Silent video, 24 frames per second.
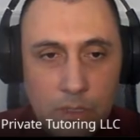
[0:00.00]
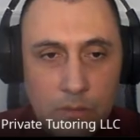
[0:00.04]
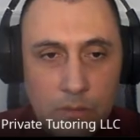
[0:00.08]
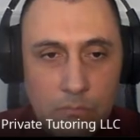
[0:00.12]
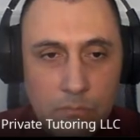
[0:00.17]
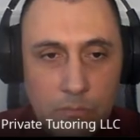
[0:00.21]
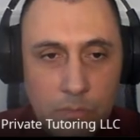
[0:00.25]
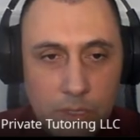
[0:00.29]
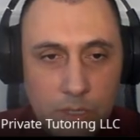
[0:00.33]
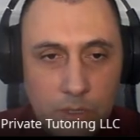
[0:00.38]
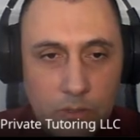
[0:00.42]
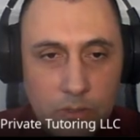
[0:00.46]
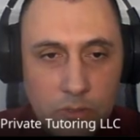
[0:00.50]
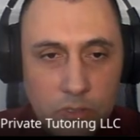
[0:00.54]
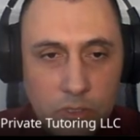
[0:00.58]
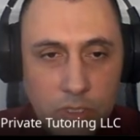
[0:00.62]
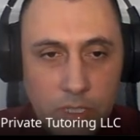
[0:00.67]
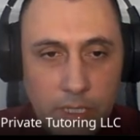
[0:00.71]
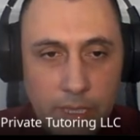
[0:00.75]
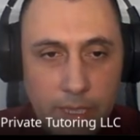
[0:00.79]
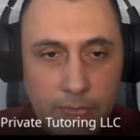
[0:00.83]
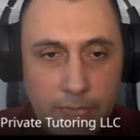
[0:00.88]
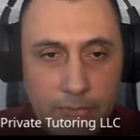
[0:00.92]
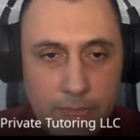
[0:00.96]
Because
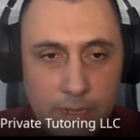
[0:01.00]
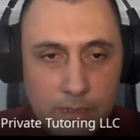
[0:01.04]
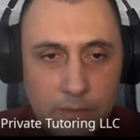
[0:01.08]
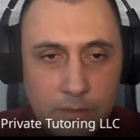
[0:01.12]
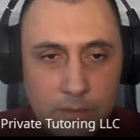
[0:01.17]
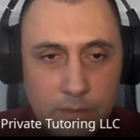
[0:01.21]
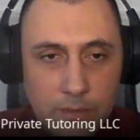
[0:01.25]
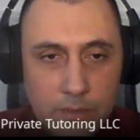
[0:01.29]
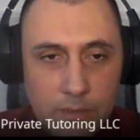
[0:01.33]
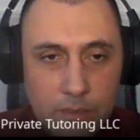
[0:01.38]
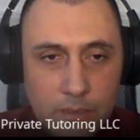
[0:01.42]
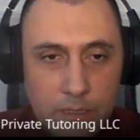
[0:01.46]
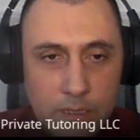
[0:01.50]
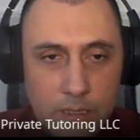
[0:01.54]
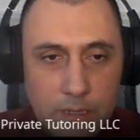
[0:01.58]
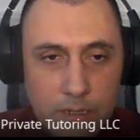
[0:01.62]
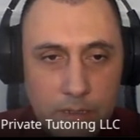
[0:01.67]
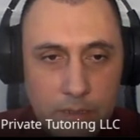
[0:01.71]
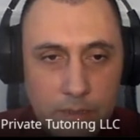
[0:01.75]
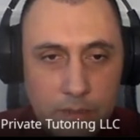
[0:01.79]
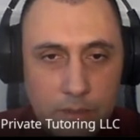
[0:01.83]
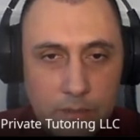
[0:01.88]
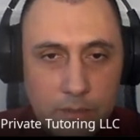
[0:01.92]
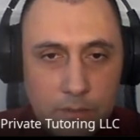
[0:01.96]
entre
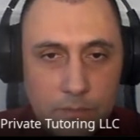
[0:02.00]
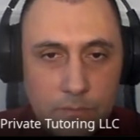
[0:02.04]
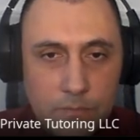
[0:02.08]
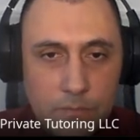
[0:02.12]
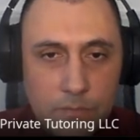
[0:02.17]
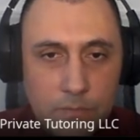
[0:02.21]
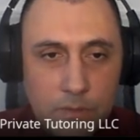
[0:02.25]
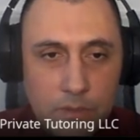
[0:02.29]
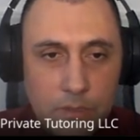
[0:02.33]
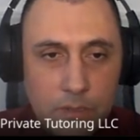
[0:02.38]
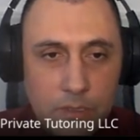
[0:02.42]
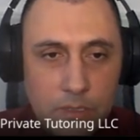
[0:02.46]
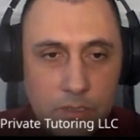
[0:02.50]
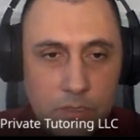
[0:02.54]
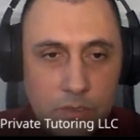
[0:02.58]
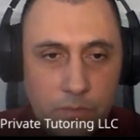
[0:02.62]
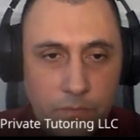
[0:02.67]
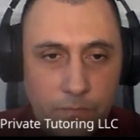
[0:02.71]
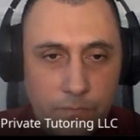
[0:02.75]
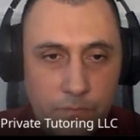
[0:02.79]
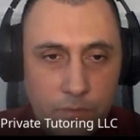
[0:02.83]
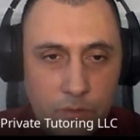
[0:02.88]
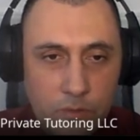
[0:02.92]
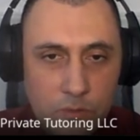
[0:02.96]
here is
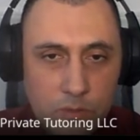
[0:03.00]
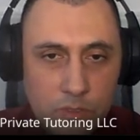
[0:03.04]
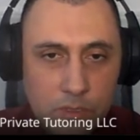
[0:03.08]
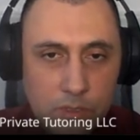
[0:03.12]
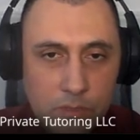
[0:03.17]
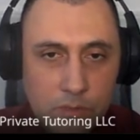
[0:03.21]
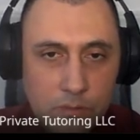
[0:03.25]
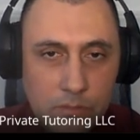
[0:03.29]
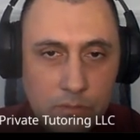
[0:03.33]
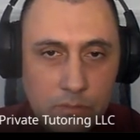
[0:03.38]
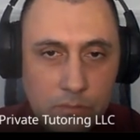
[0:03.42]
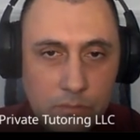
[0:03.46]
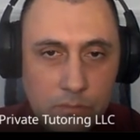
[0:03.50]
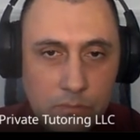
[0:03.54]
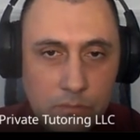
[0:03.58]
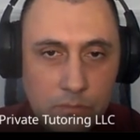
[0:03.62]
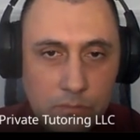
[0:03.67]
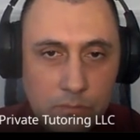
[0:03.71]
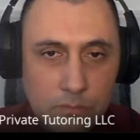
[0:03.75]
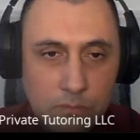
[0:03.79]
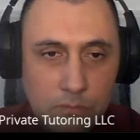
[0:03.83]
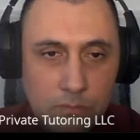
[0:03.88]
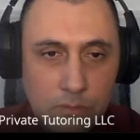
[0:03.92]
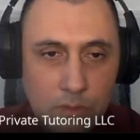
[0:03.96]
confusing.
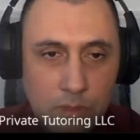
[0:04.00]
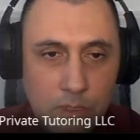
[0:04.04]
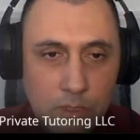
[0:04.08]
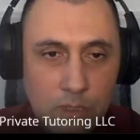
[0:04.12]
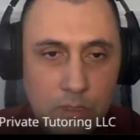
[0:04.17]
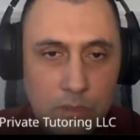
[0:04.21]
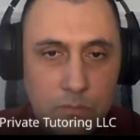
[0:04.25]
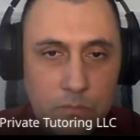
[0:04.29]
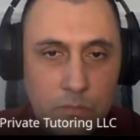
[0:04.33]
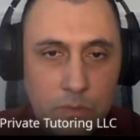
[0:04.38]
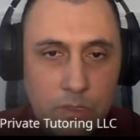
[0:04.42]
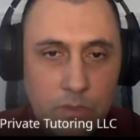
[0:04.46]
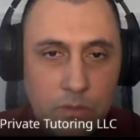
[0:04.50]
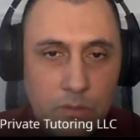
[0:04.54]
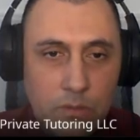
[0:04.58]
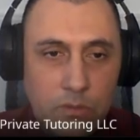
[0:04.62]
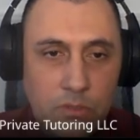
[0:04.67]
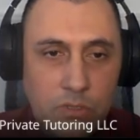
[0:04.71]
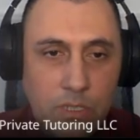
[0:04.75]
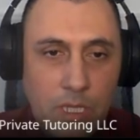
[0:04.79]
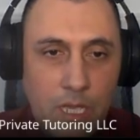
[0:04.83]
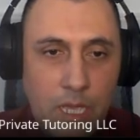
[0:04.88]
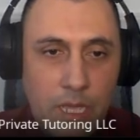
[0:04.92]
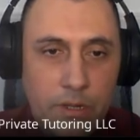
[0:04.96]

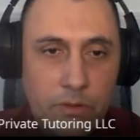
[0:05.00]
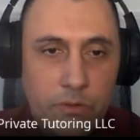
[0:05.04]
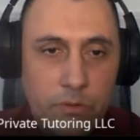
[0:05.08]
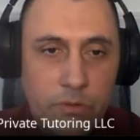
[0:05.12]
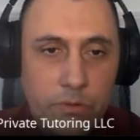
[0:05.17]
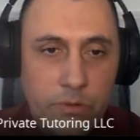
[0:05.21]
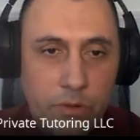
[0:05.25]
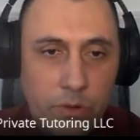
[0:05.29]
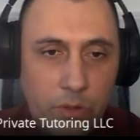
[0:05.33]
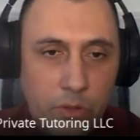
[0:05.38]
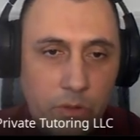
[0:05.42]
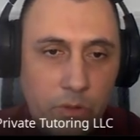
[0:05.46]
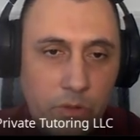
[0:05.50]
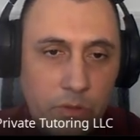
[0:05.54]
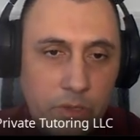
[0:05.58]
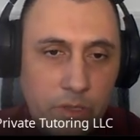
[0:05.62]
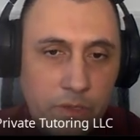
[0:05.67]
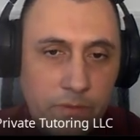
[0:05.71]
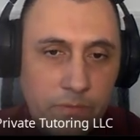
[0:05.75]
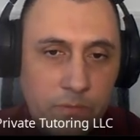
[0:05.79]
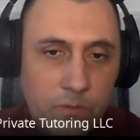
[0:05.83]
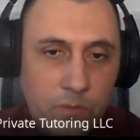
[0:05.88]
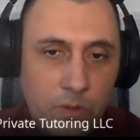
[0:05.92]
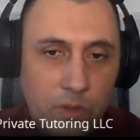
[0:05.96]
Because I don't know if
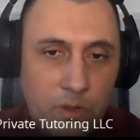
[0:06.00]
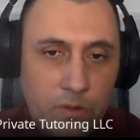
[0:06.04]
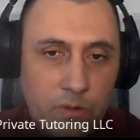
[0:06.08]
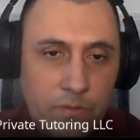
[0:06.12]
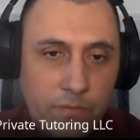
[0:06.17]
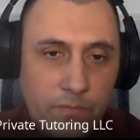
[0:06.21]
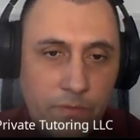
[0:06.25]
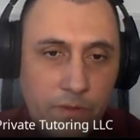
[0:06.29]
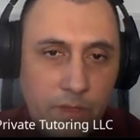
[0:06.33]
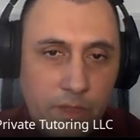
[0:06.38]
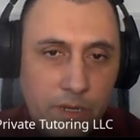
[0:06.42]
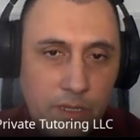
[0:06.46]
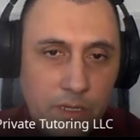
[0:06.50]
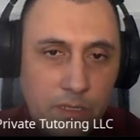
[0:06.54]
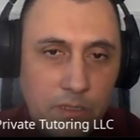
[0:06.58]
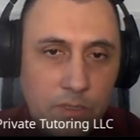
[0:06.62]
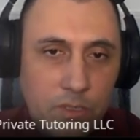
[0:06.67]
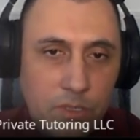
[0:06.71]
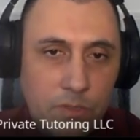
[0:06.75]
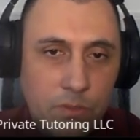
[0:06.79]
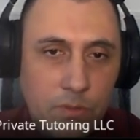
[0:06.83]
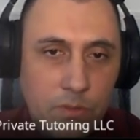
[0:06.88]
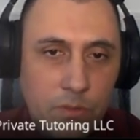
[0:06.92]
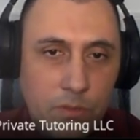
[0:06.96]
you are referring
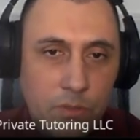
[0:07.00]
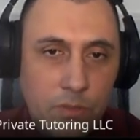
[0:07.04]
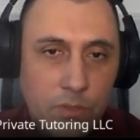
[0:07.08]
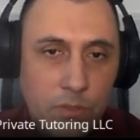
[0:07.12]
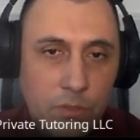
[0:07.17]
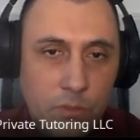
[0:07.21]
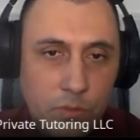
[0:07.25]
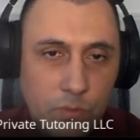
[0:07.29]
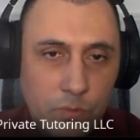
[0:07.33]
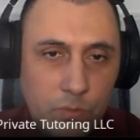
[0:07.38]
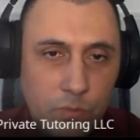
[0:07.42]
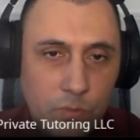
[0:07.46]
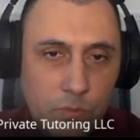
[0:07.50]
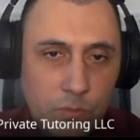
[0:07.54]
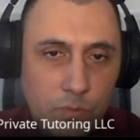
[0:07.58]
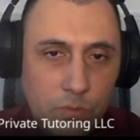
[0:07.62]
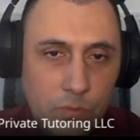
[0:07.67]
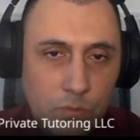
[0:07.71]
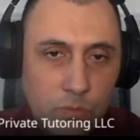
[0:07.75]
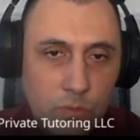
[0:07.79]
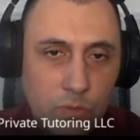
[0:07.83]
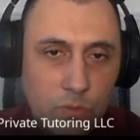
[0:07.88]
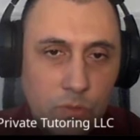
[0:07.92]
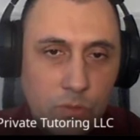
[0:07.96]
to you,
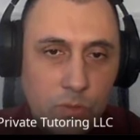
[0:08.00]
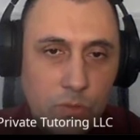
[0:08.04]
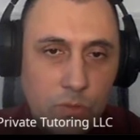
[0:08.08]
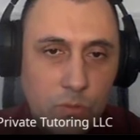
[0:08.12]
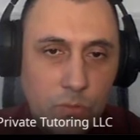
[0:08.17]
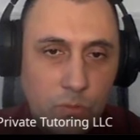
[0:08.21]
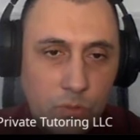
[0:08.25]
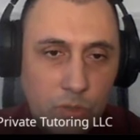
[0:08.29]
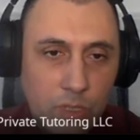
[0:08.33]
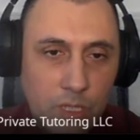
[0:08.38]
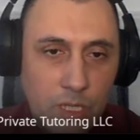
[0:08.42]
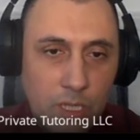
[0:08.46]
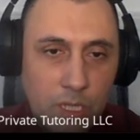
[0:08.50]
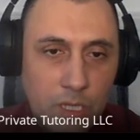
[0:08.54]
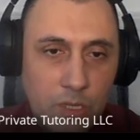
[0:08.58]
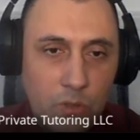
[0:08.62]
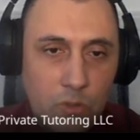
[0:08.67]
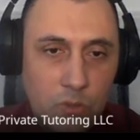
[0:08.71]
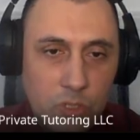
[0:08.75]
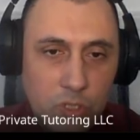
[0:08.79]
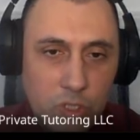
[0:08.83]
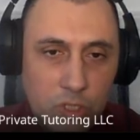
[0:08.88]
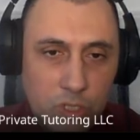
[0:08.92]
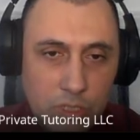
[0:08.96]
to he or
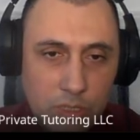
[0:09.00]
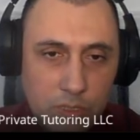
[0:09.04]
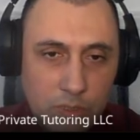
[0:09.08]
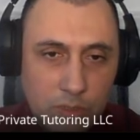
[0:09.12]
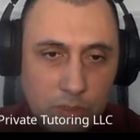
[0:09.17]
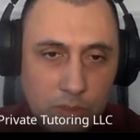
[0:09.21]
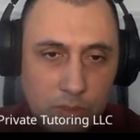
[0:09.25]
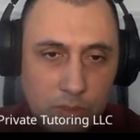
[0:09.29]
she.